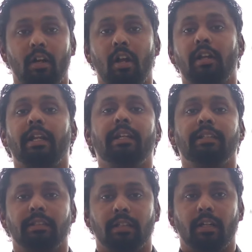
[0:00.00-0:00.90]

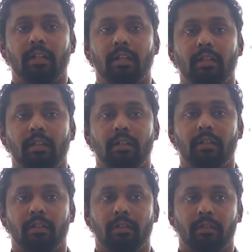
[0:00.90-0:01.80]
already
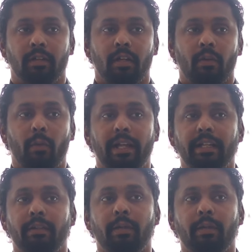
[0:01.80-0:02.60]
very,